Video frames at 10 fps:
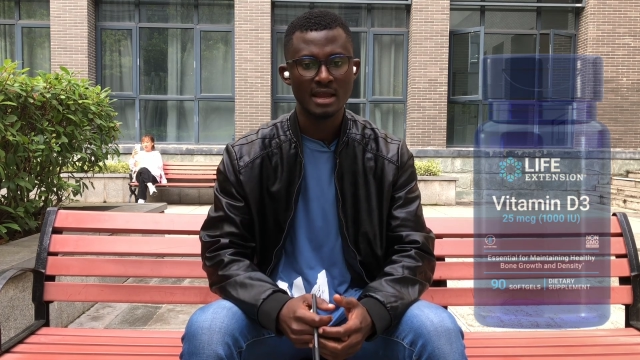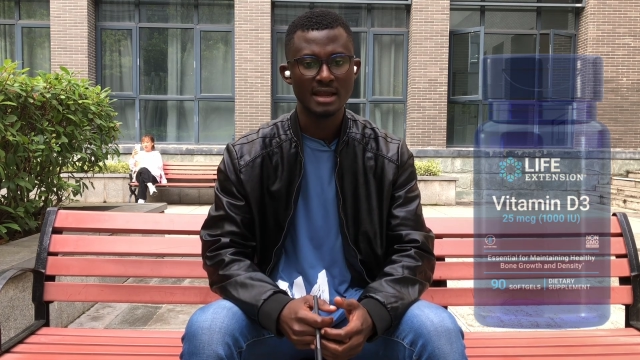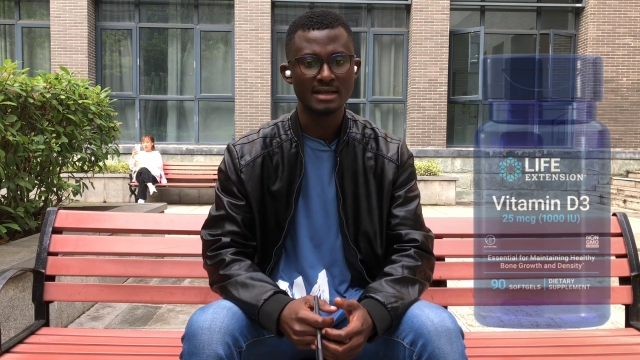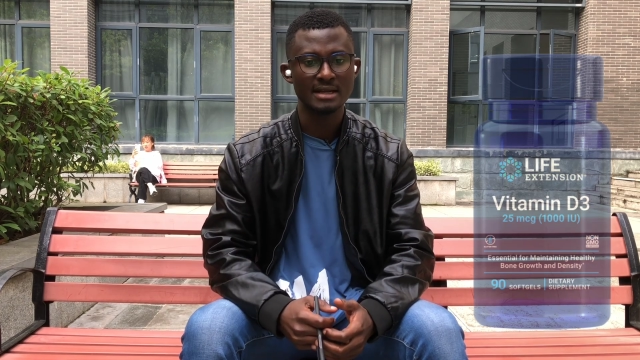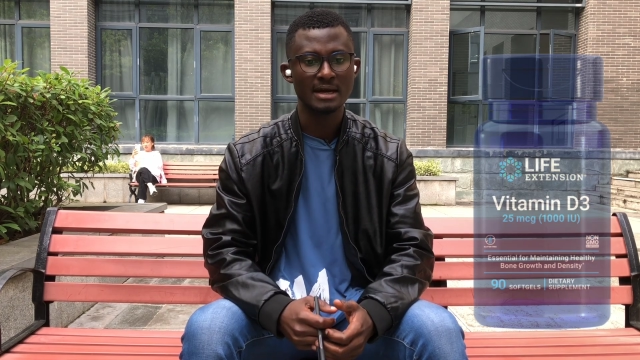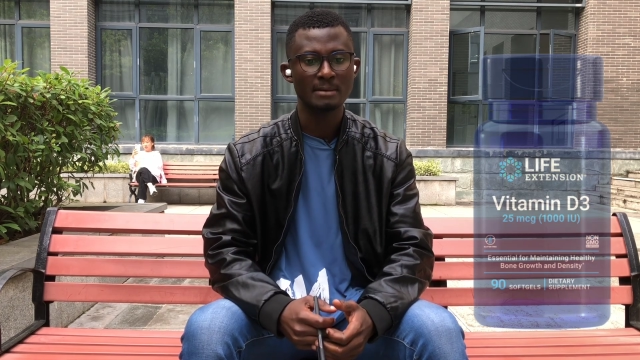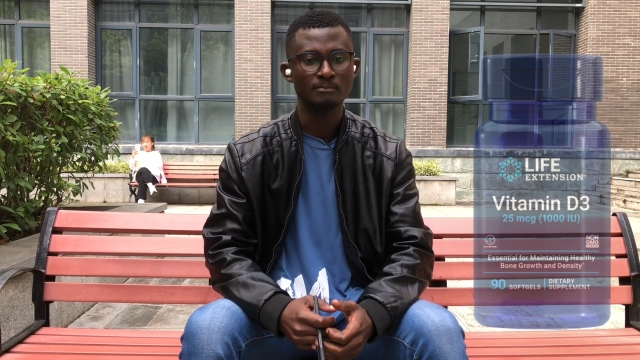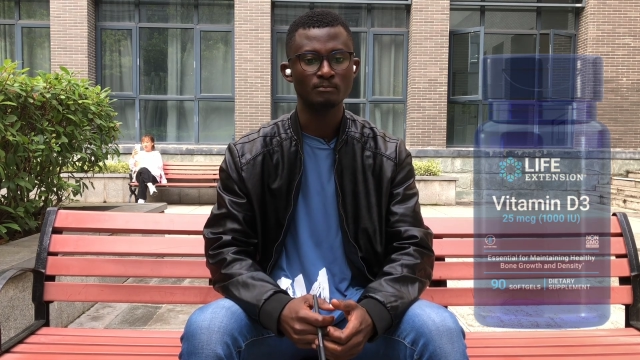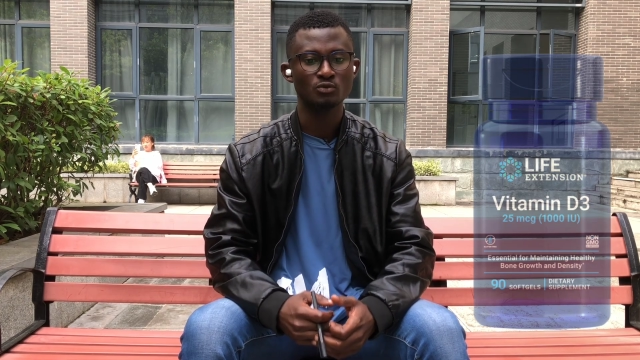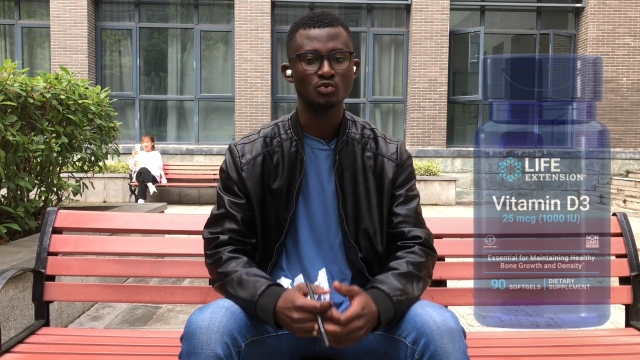And
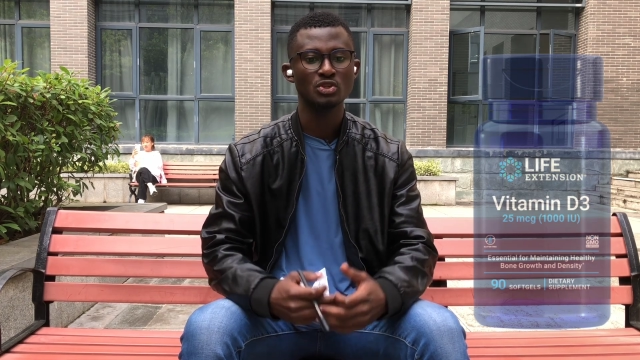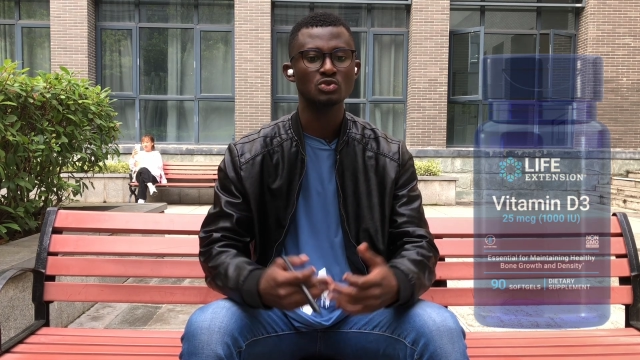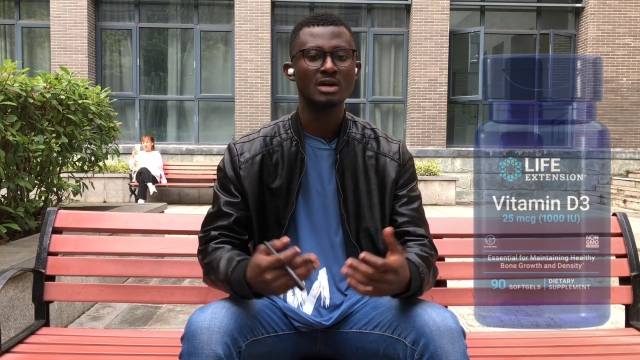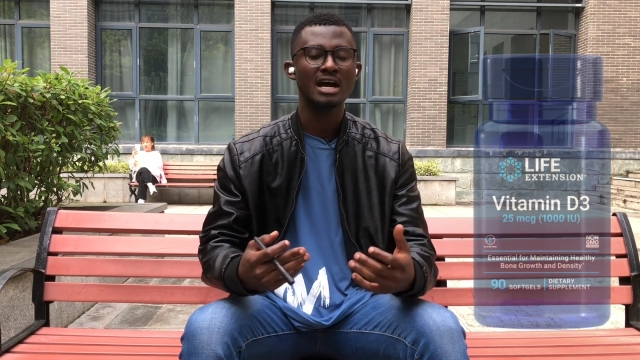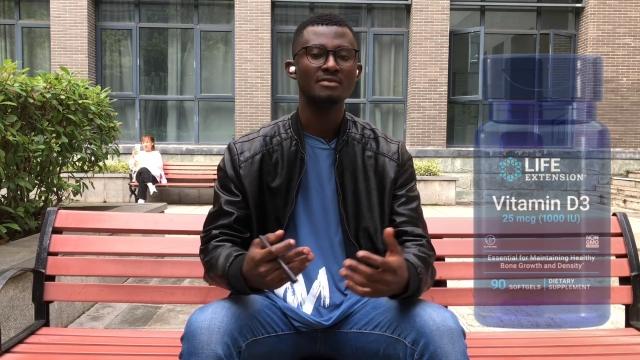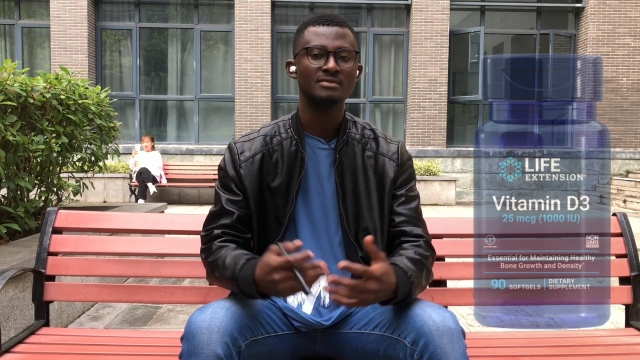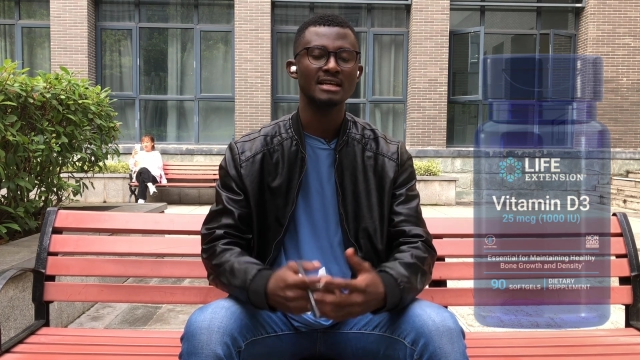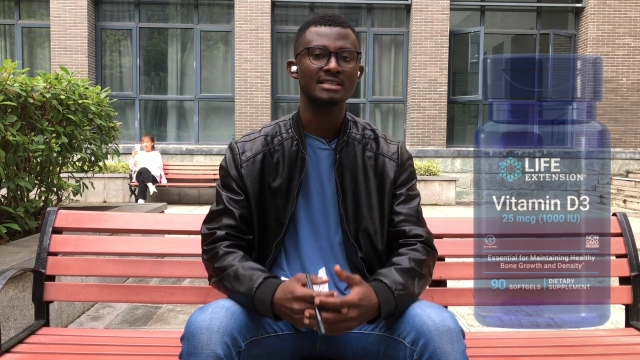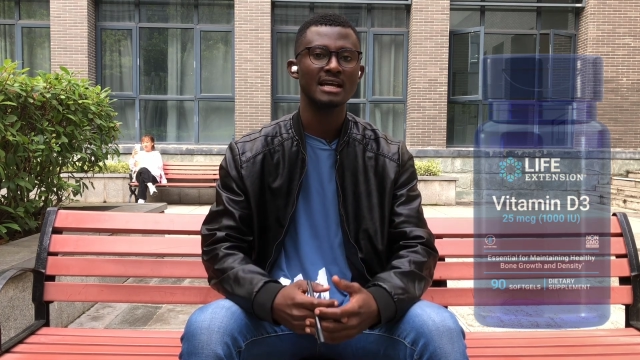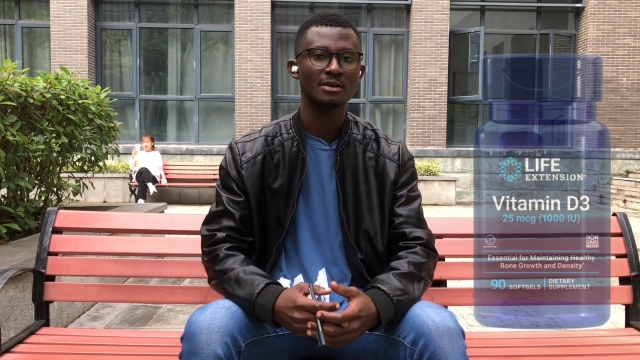you need to have
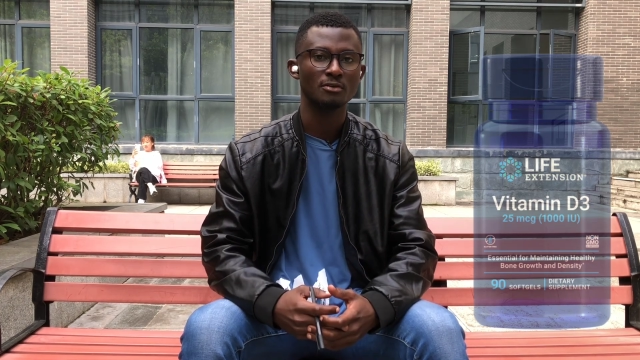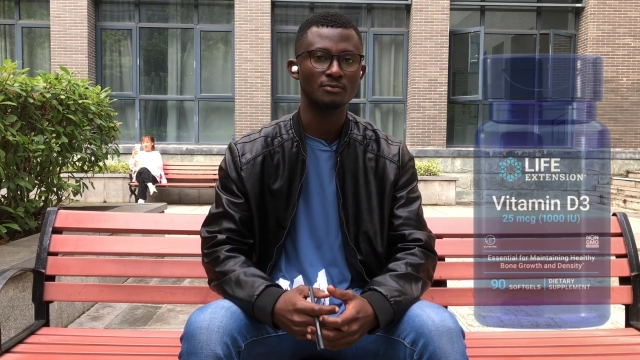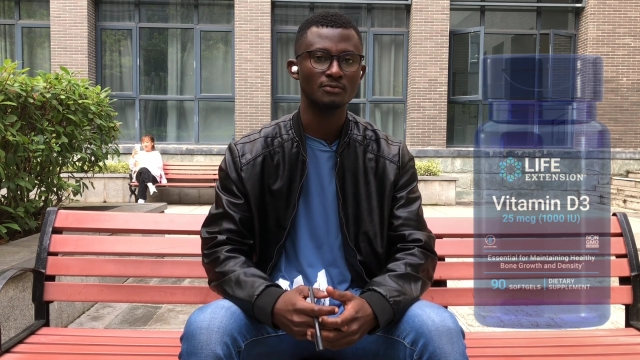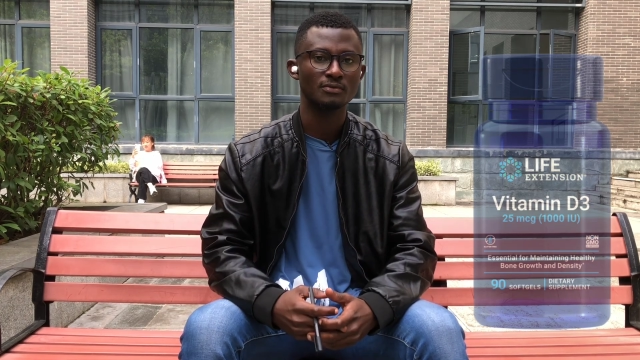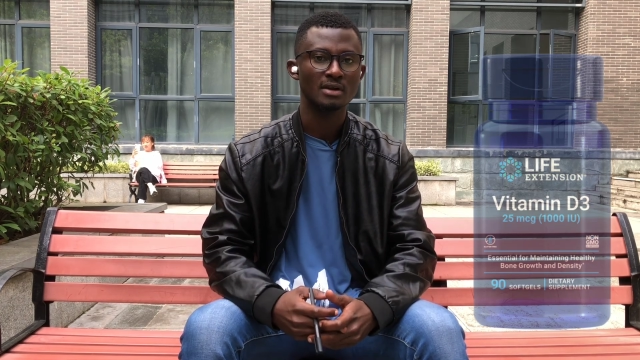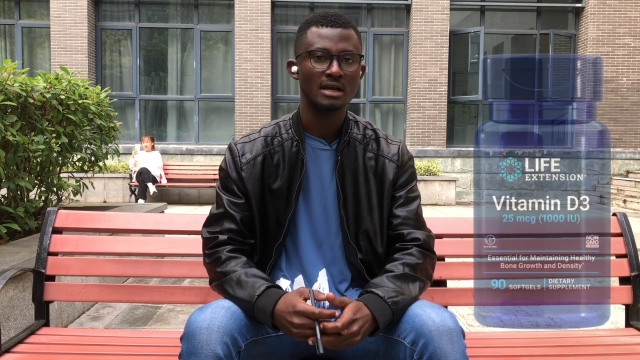that kind of